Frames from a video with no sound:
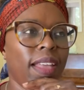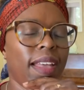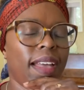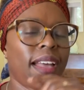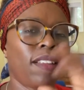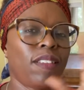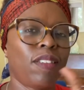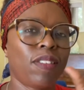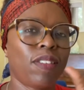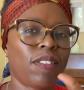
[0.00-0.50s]

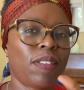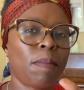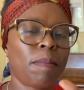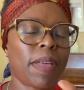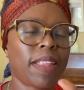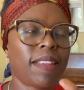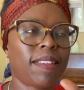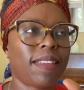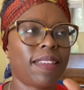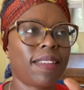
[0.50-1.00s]
And just
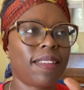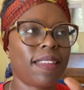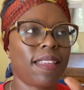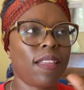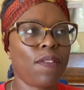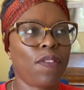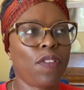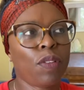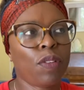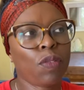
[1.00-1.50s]
imagine
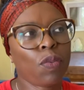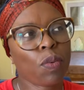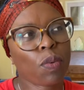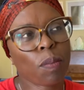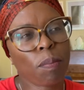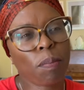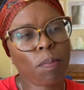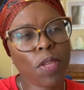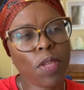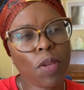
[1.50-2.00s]
if you took
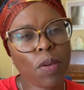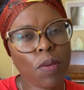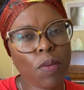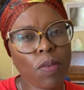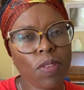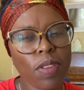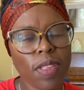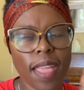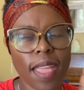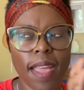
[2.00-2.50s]

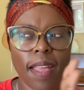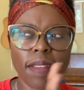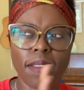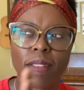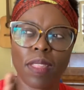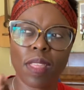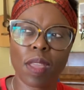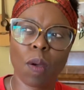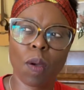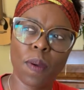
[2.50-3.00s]
music out of
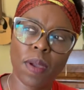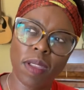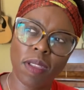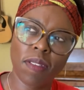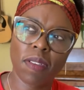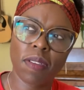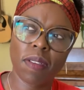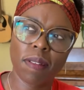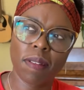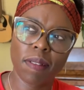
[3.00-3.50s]
the
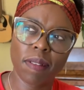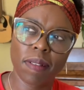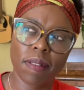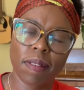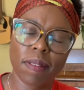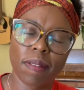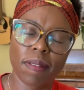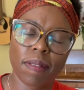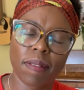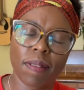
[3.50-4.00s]
equation,
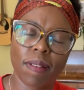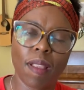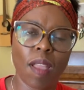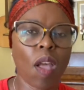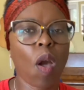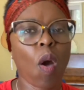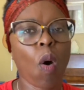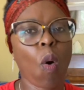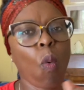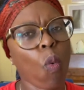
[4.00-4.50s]

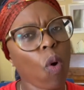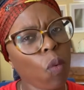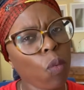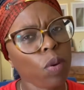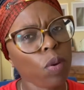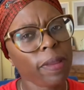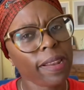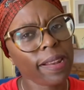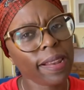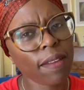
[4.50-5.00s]
what
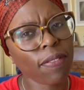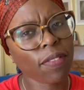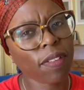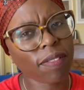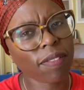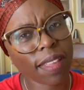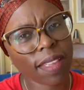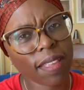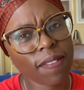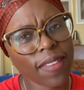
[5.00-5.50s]
would be left of
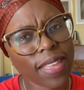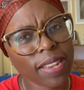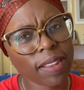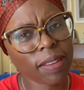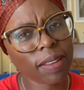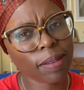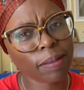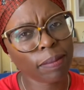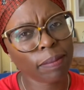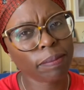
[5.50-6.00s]
that event?